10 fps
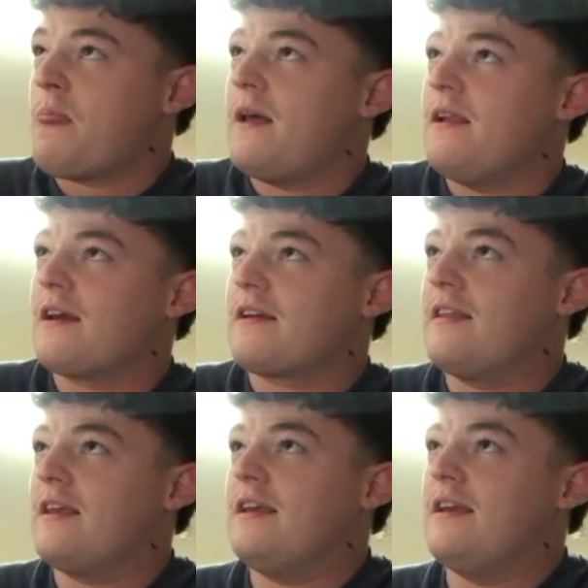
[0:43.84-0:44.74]
like
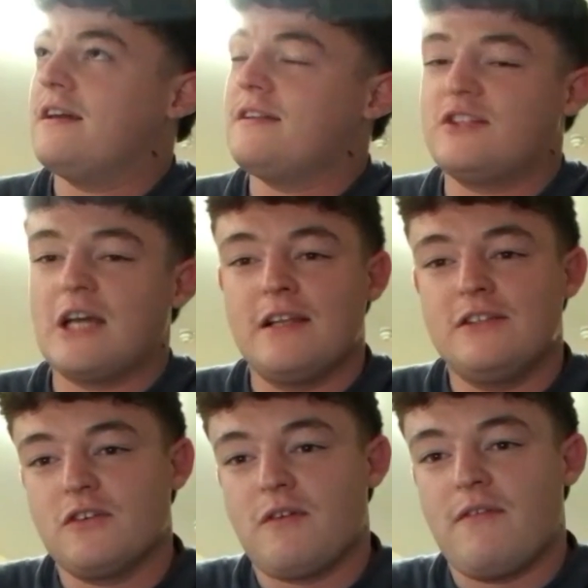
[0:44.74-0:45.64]
the
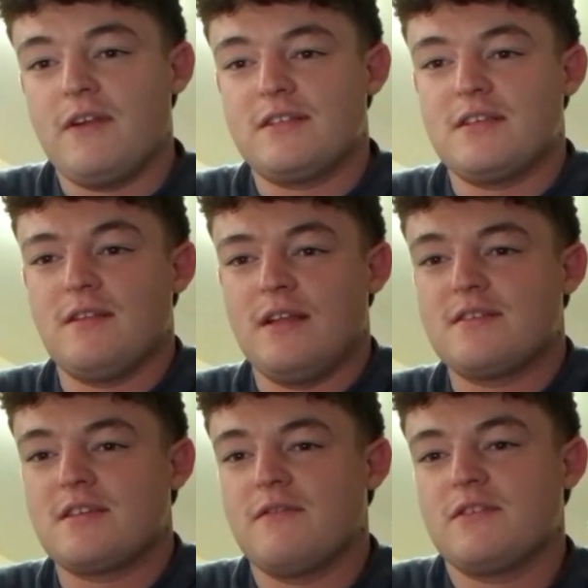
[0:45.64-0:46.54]
challenge of having in
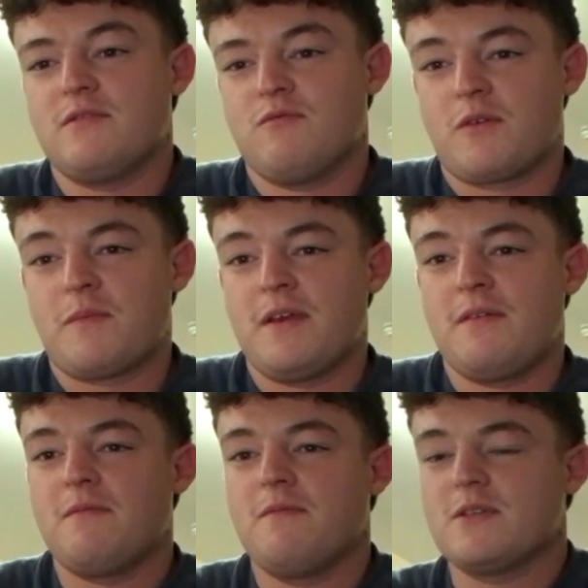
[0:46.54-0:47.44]
services rugby.
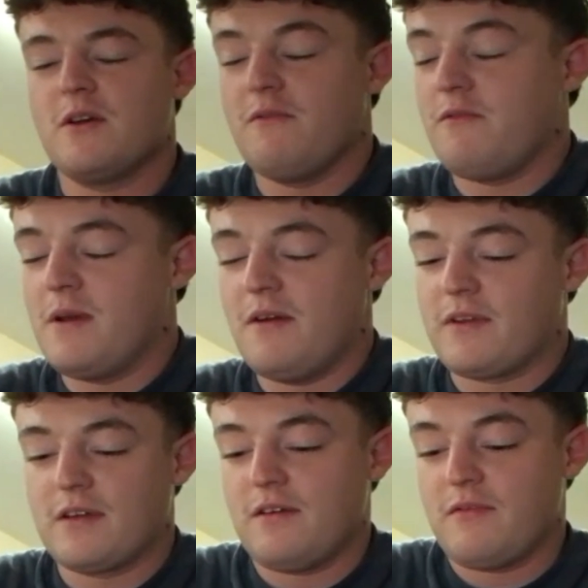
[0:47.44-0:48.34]
So for me, I
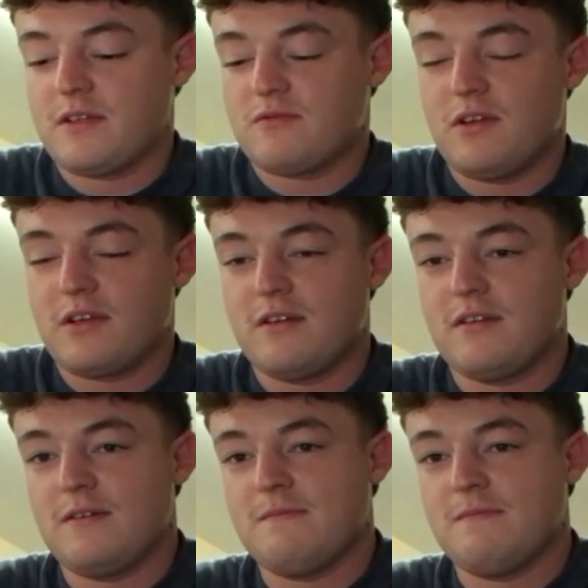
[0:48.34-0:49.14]
think it's really good. Yeah.